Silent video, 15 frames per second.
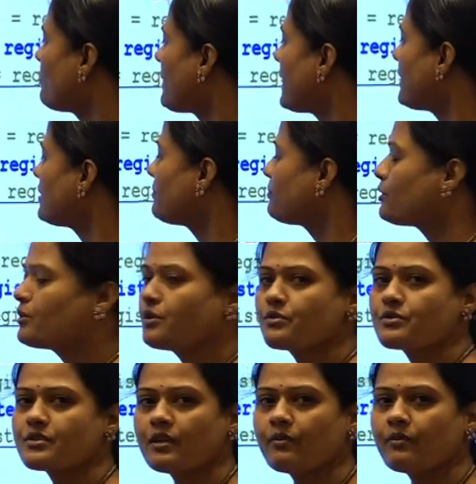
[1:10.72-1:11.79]
by the
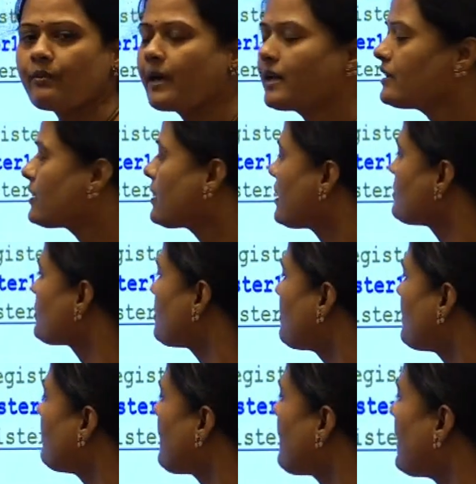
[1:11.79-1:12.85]
producer, where the
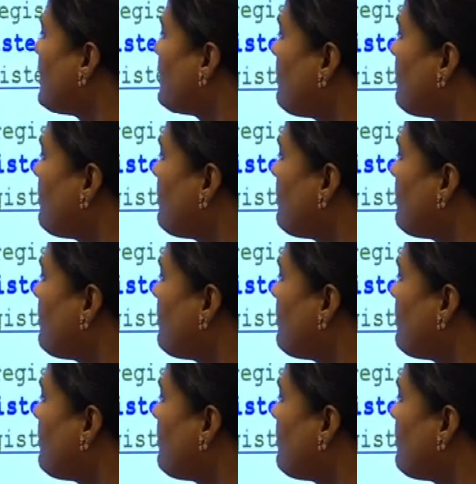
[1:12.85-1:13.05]
consumer value